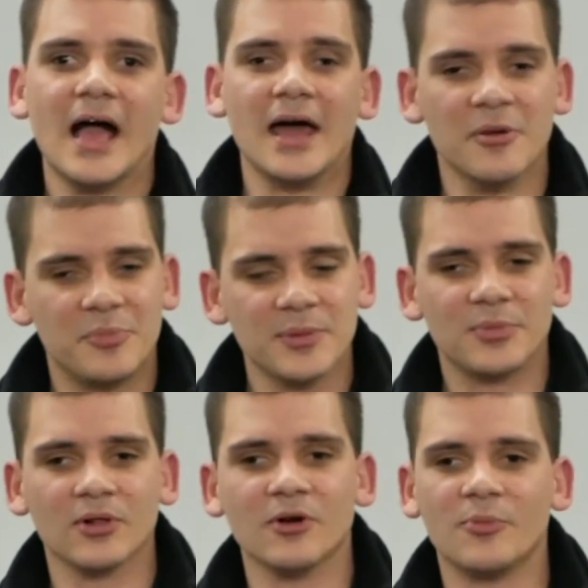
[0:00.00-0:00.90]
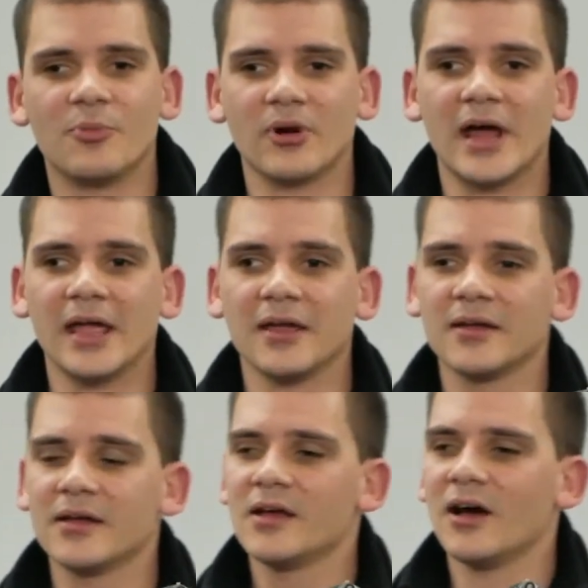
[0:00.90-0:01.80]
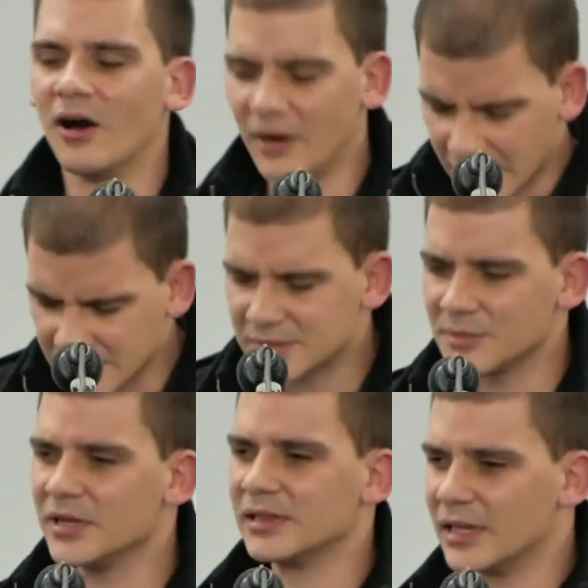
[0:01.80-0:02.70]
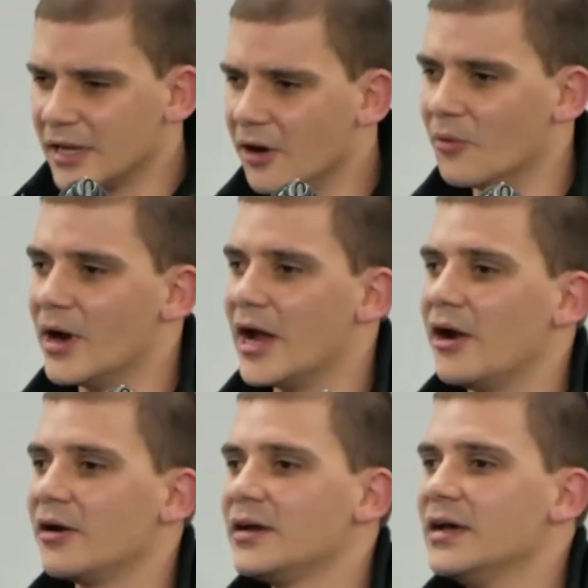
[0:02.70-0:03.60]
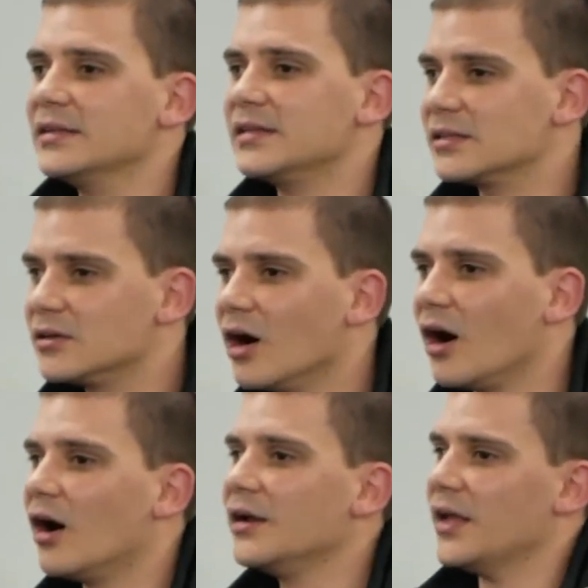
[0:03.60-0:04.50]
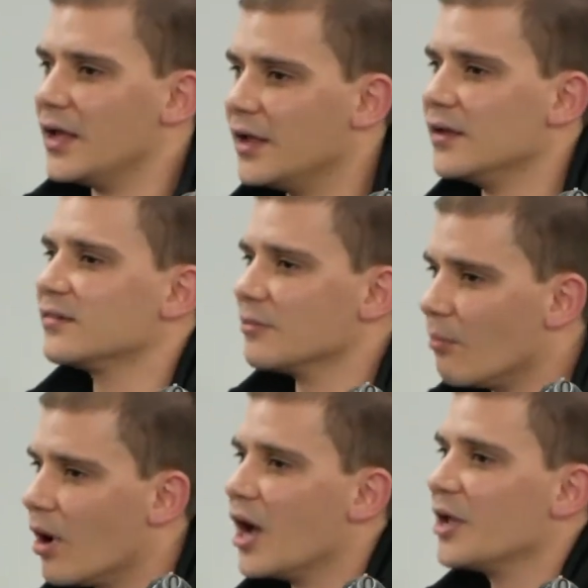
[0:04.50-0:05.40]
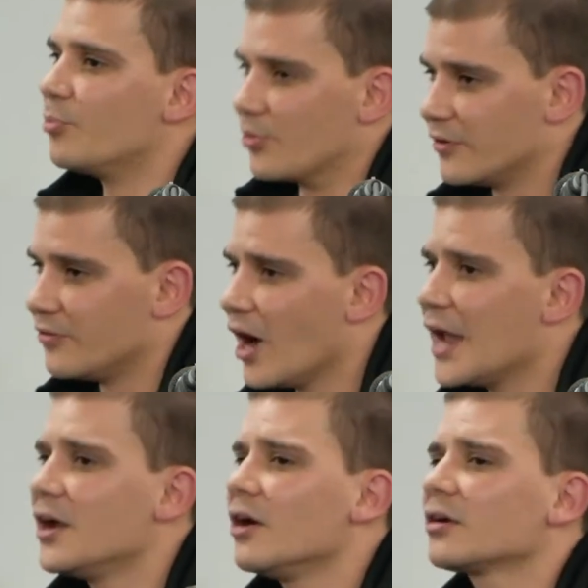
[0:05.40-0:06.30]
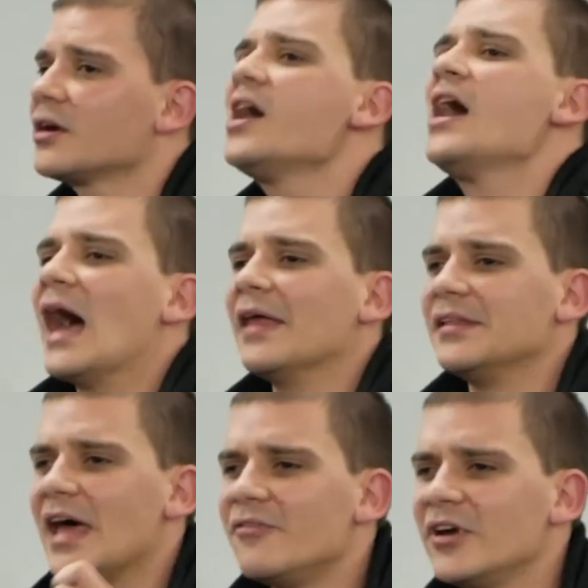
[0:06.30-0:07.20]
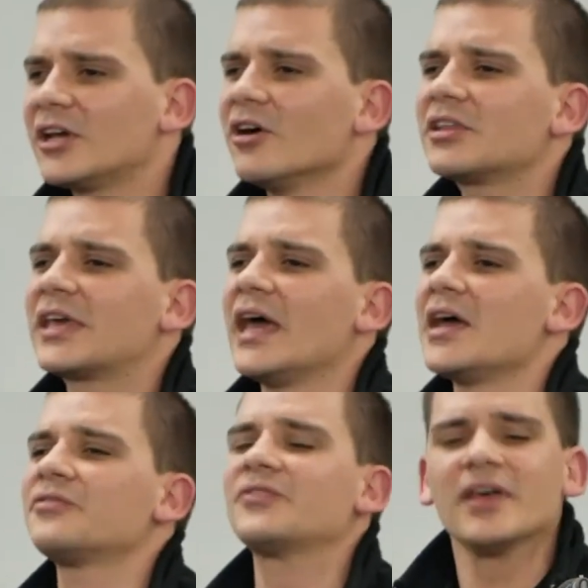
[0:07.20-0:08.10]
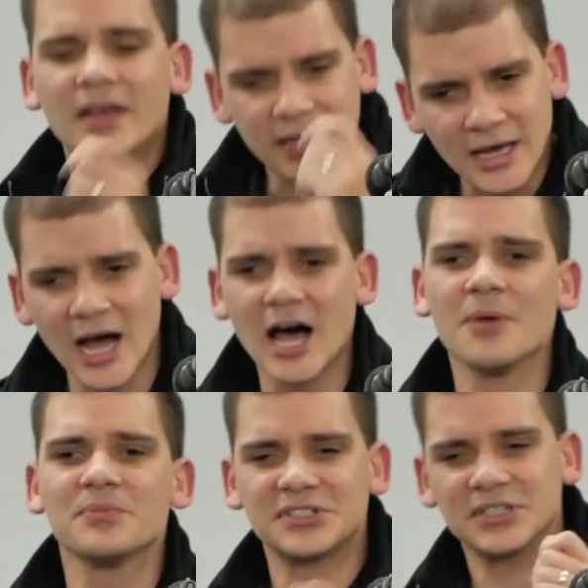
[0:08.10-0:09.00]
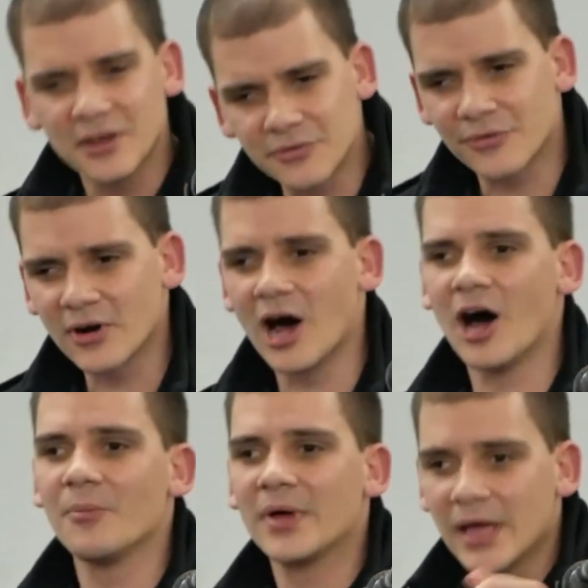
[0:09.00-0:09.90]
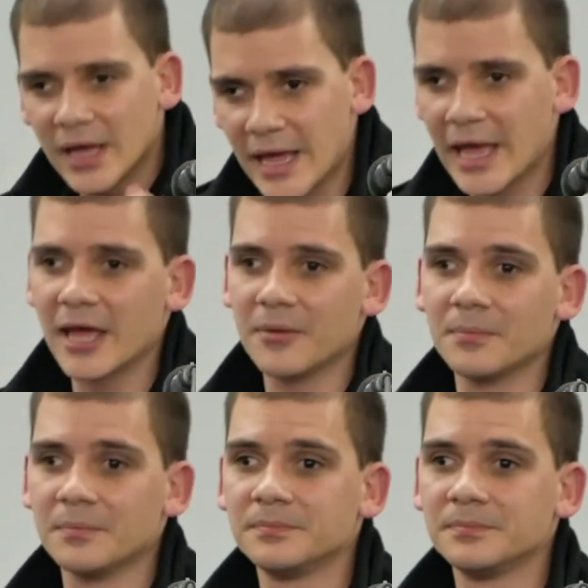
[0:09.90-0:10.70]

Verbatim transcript: And the people who pray are intimately aware that God is my provider and that every good gift comes from him.